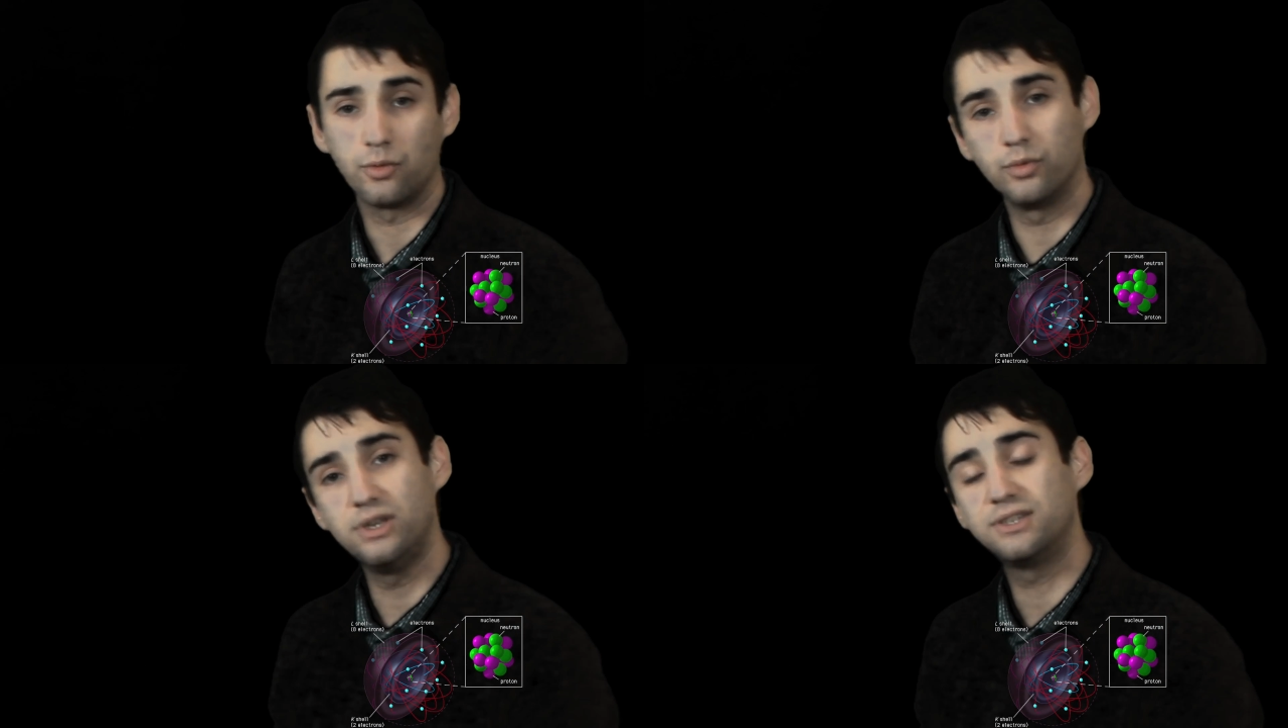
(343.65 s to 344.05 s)
The
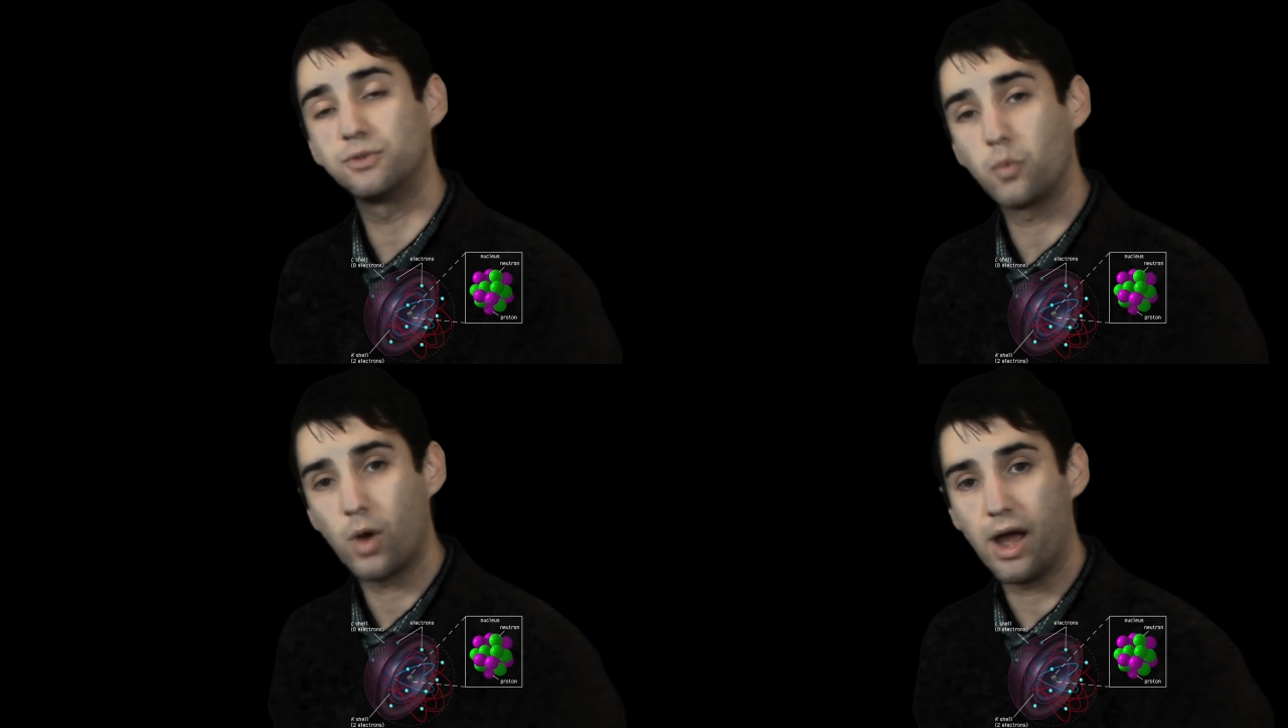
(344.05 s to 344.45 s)

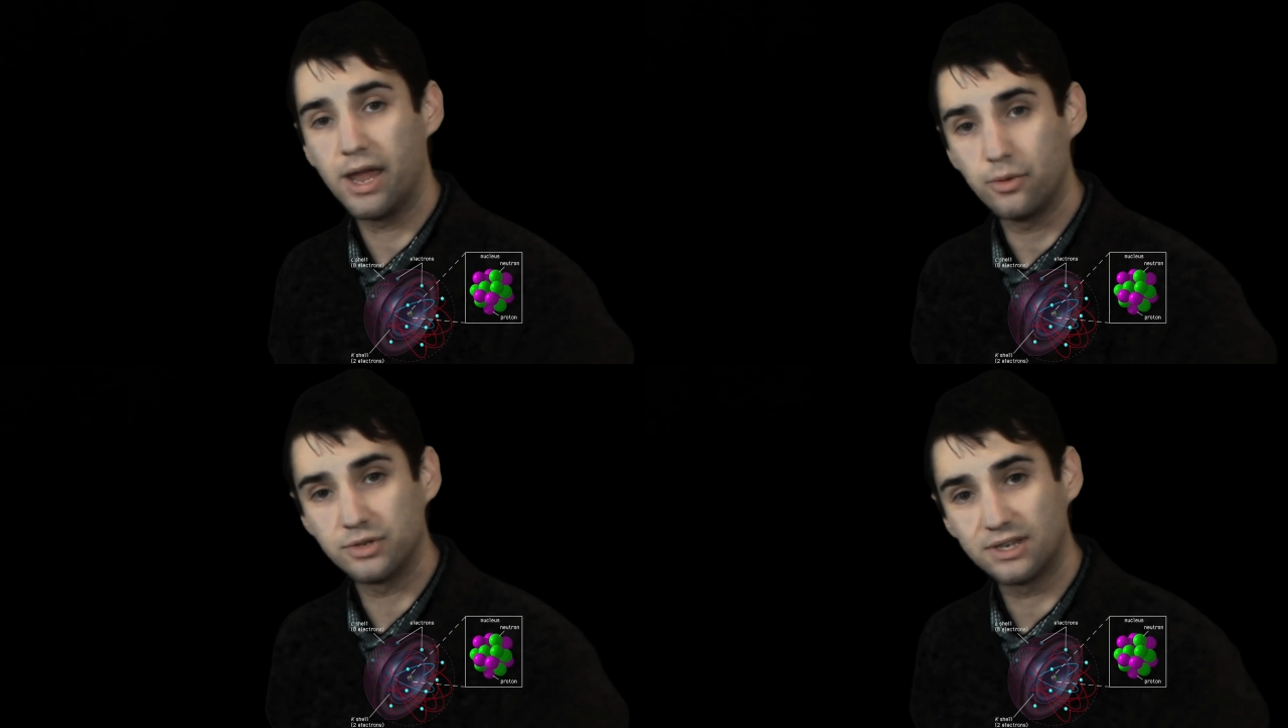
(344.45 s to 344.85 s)
reason why
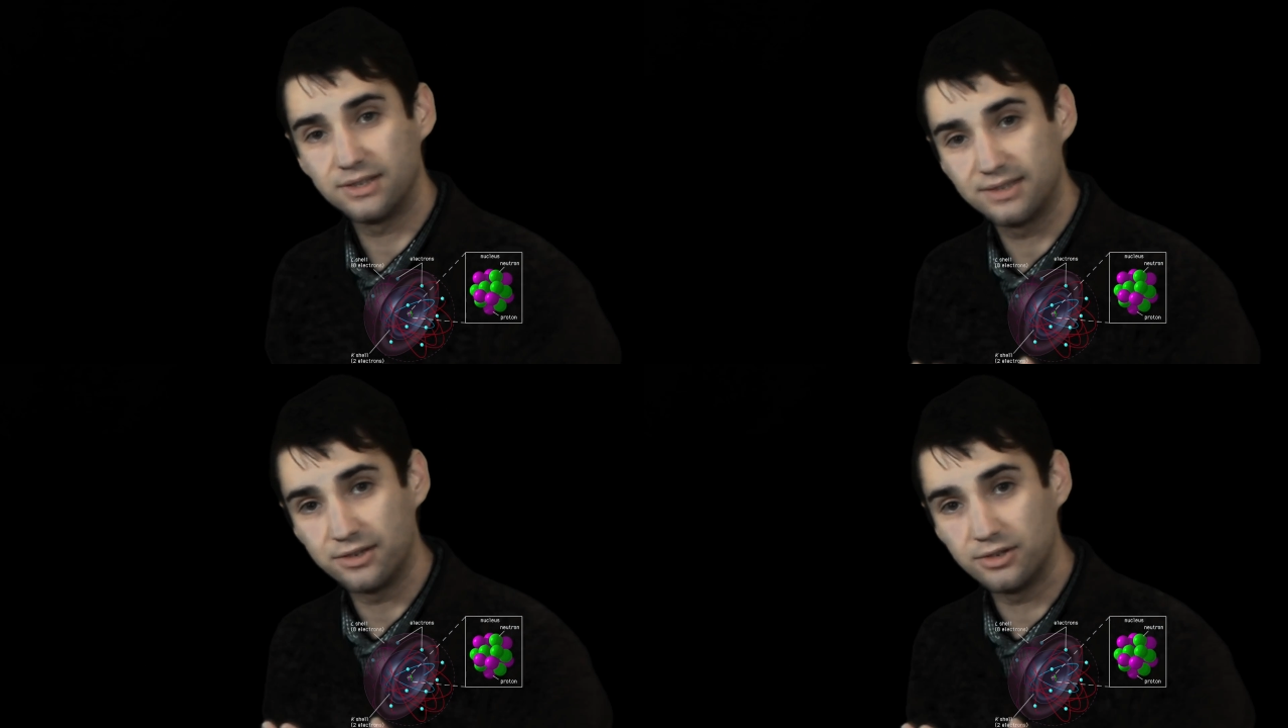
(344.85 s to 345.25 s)
it was
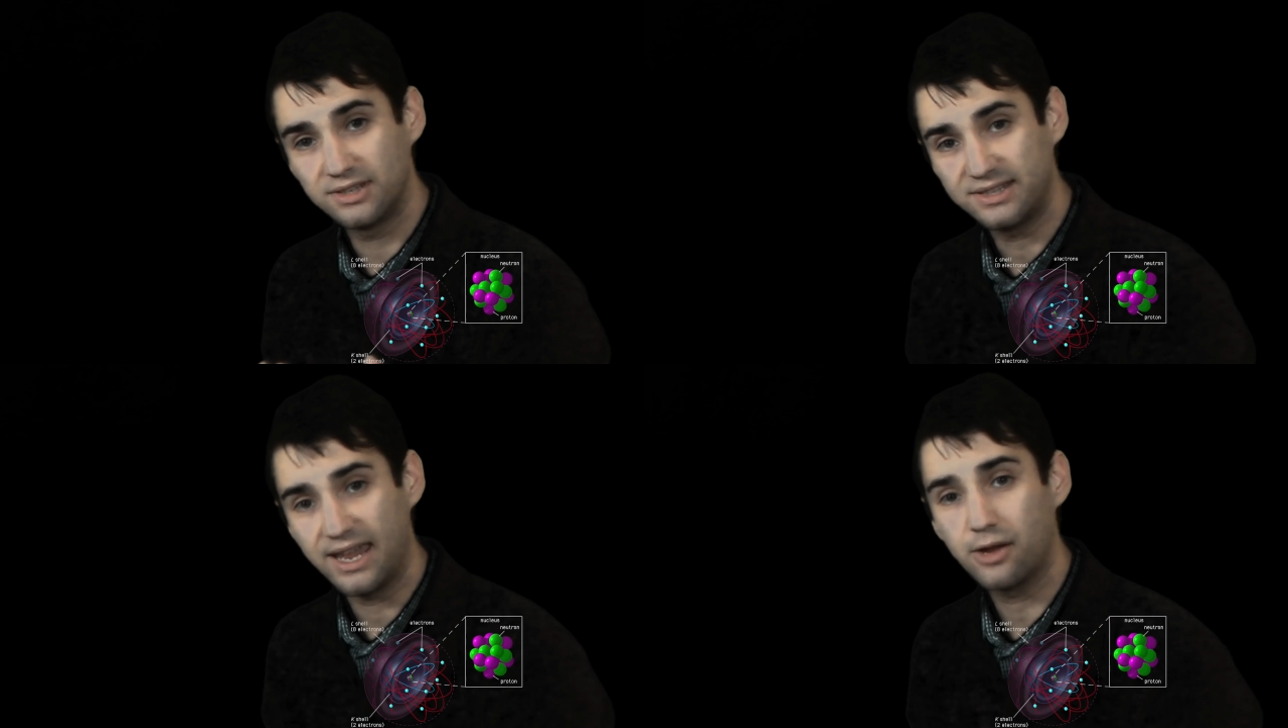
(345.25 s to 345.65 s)
considered
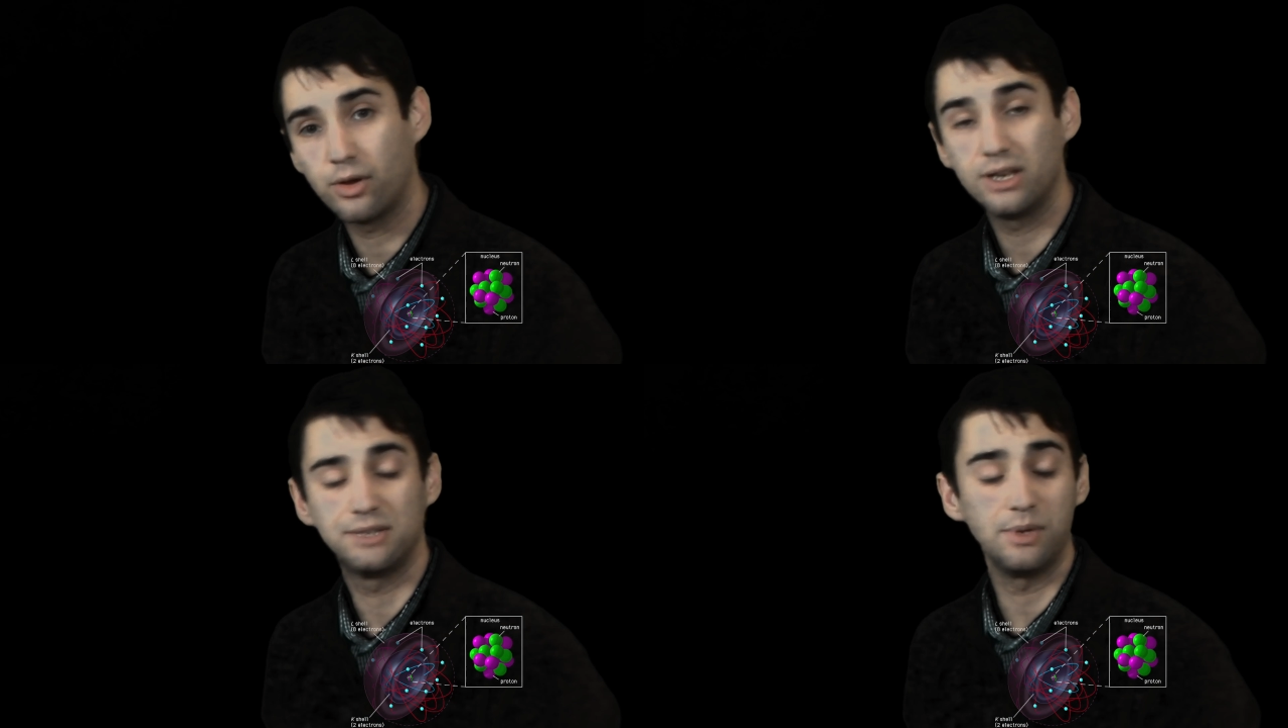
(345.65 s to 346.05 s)

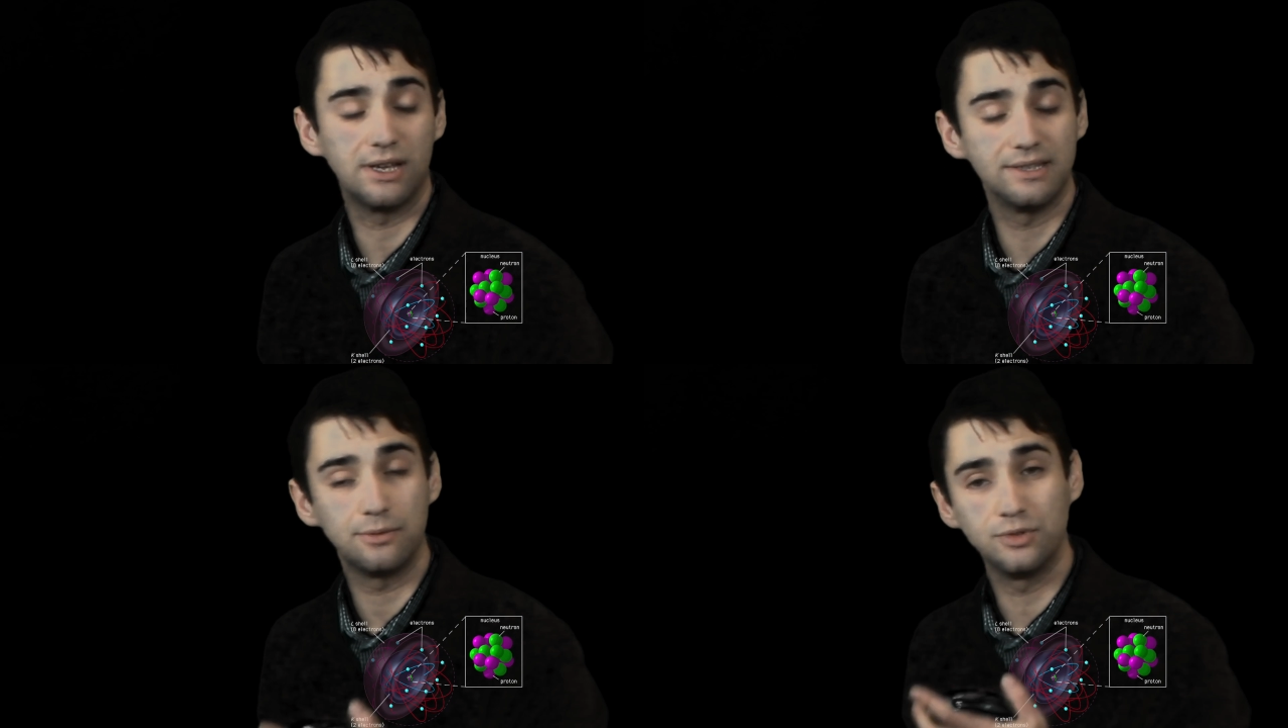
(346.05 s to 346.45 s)
sacred is
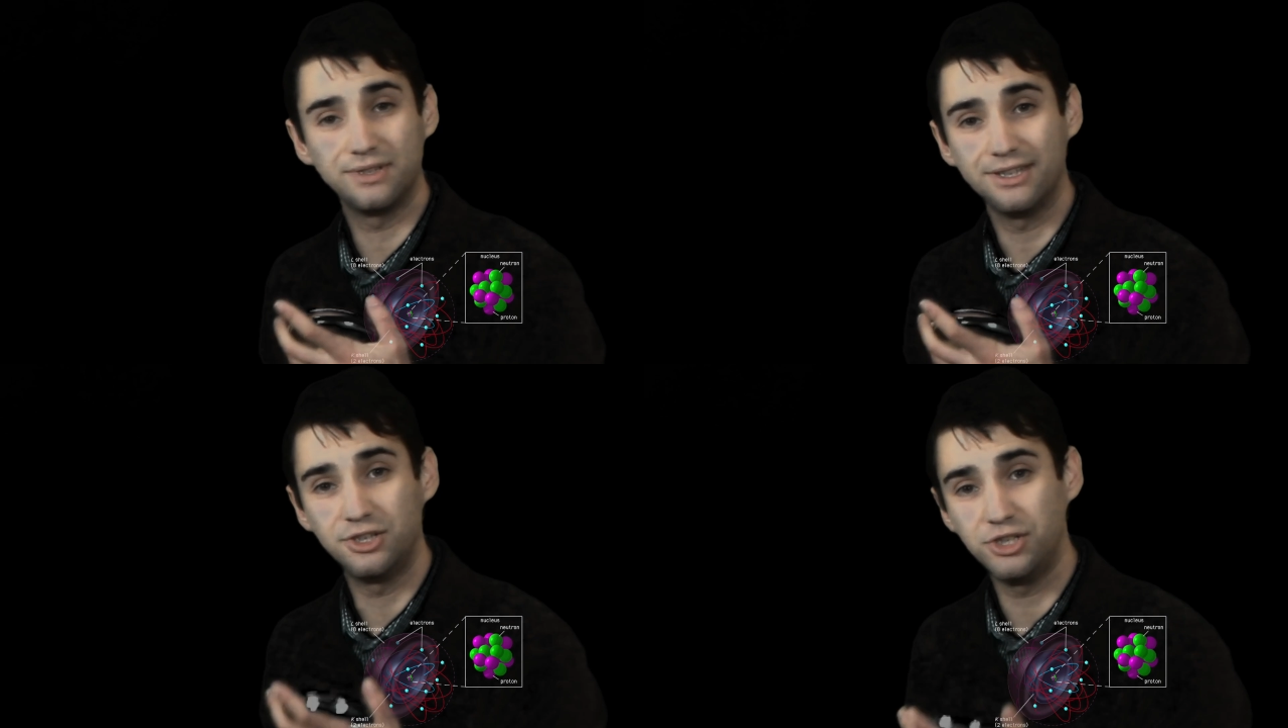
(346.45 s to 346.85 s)
because it
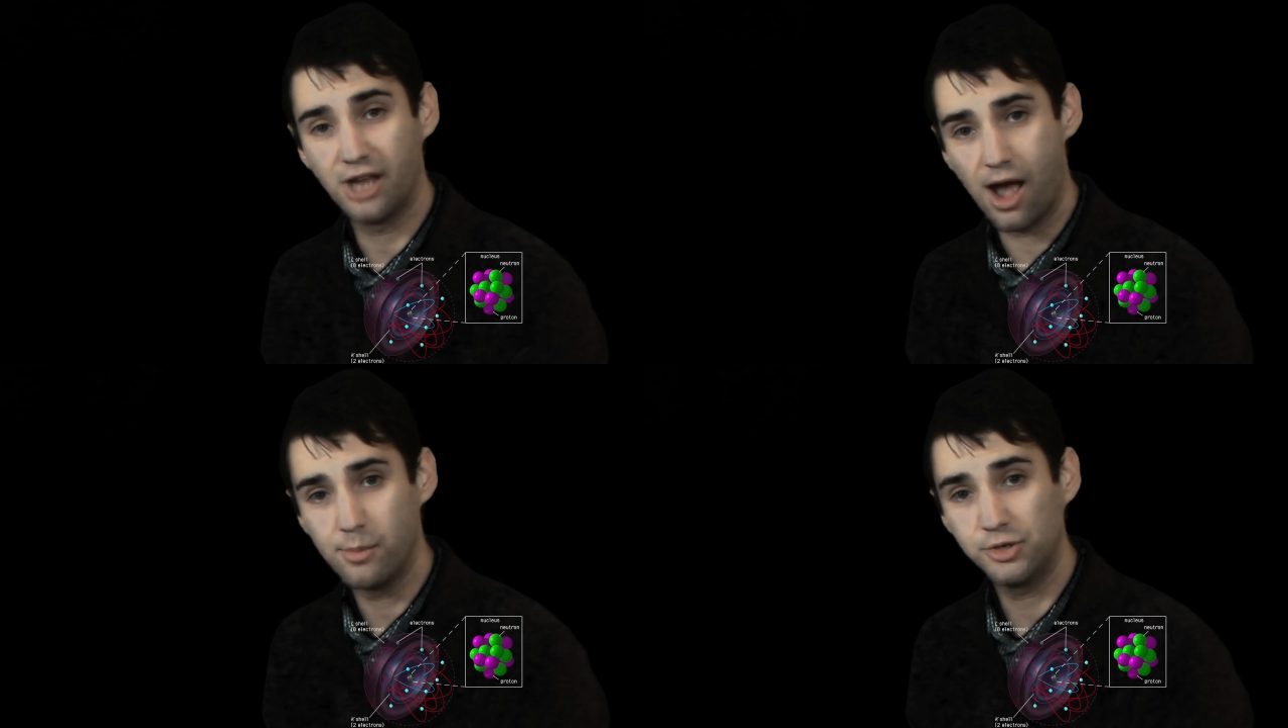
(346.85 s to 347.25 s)
was the
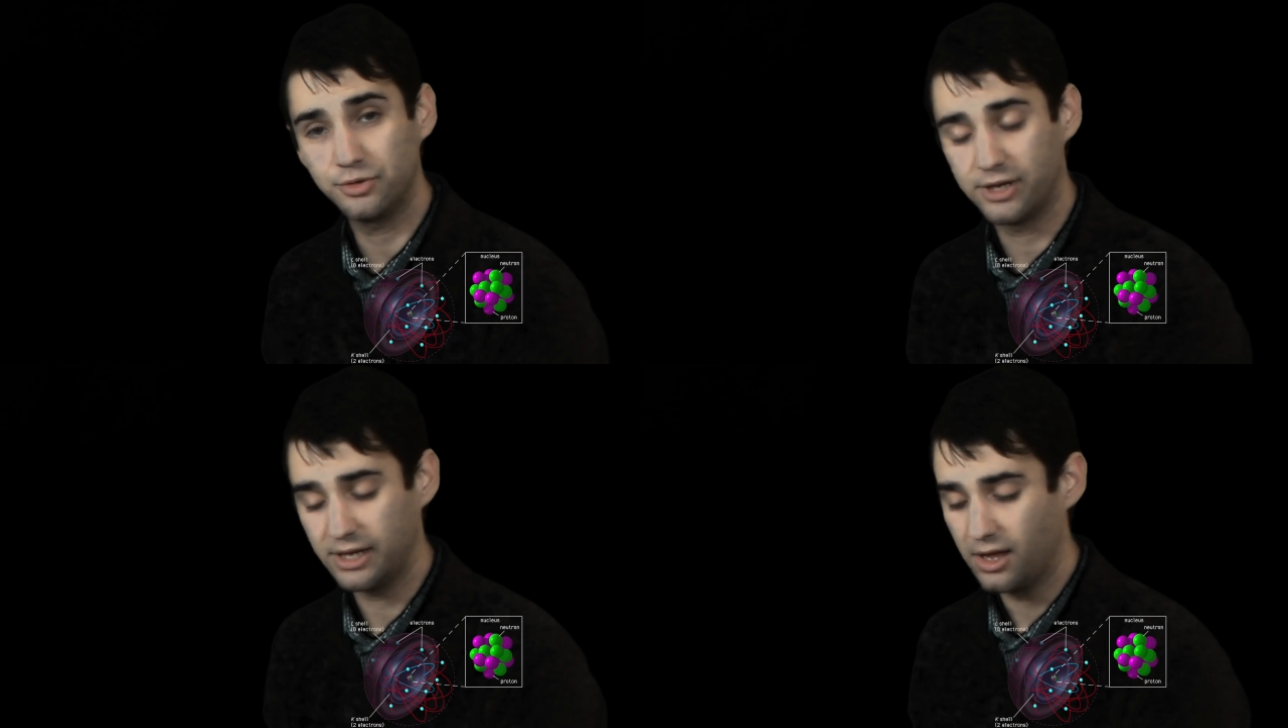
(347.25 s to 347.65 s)

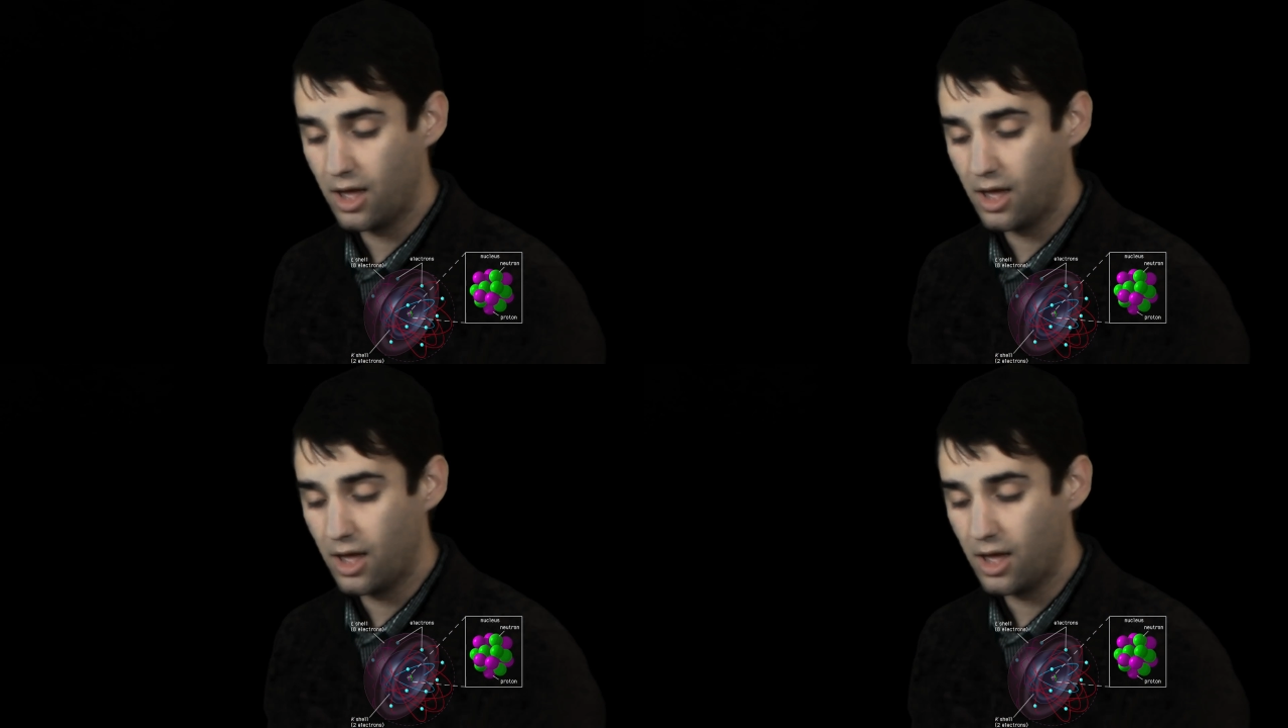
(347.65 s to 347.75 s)
geometry